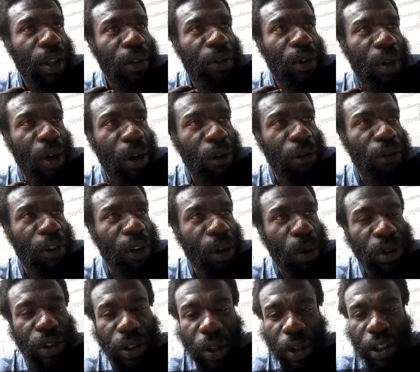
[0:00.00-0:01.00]
if you don't
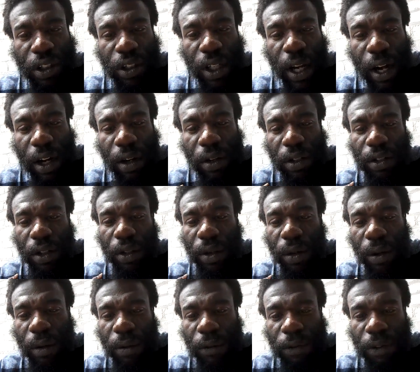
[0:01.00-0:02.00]
feel certain chakras or you
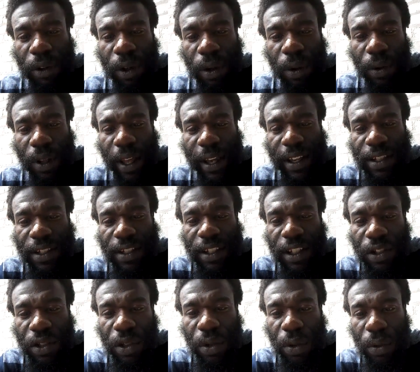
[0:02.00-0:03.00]
don't feel like
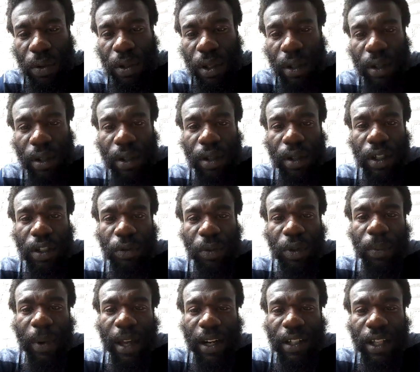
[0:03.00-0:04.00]
centered, because
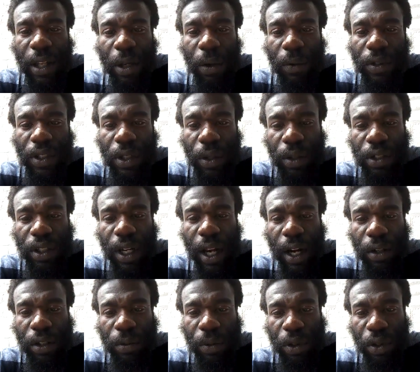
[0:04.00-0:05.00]
when you meditate over certain
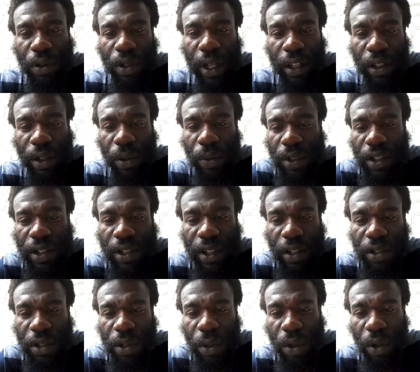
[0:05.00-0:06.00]
chakras, what you're trying to do is
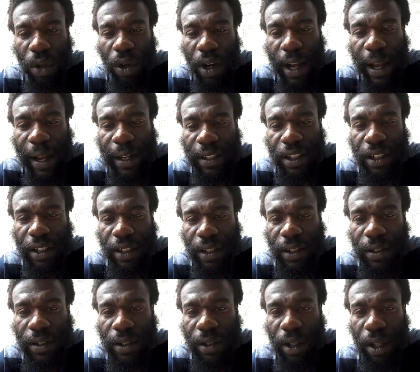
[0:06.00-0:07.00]
center your
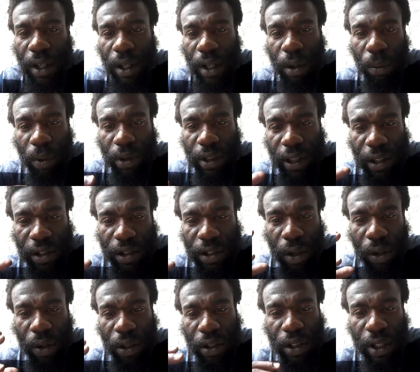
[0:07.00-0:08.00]
consciousness within
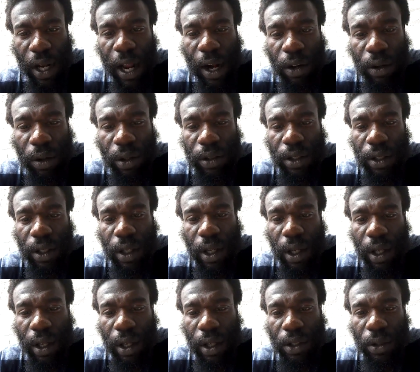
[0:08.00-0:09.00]
certain chakras.
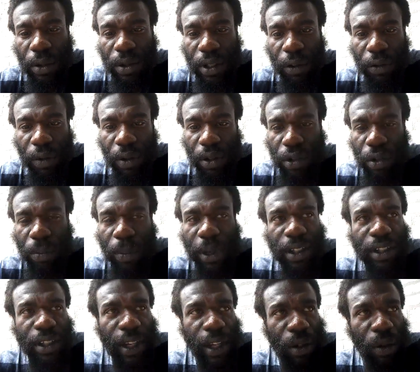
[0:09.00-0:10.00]
So say for instance, you're
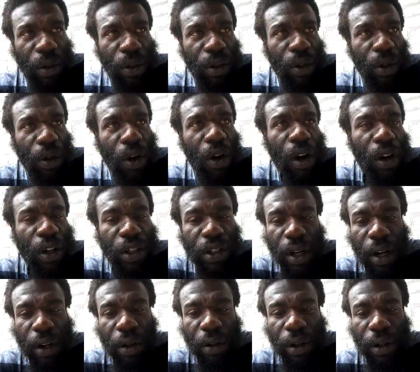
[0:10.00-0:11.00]
meditating on your heart
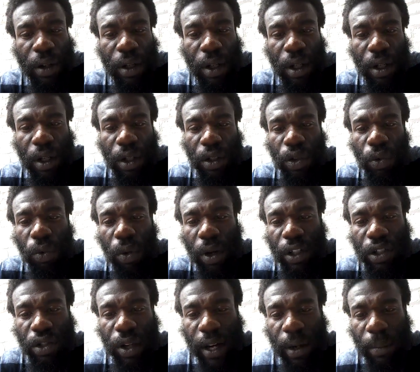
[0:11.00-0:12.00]
chakra. You
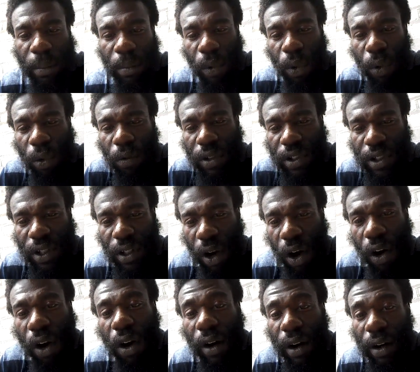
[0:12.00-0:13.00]
want to try to move into
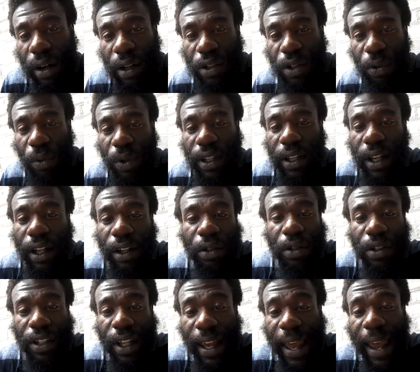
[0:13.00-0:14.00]
the heart, and to really
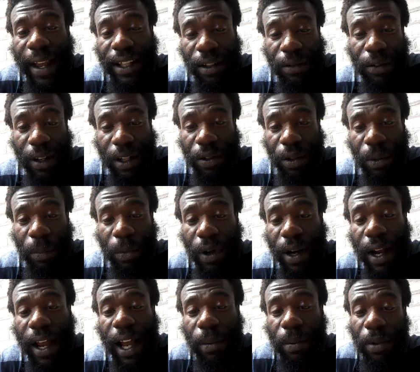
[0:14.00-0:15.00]
understand activating the
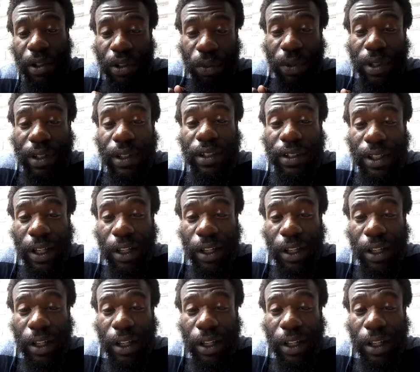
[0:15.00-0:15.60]
Merkaba is really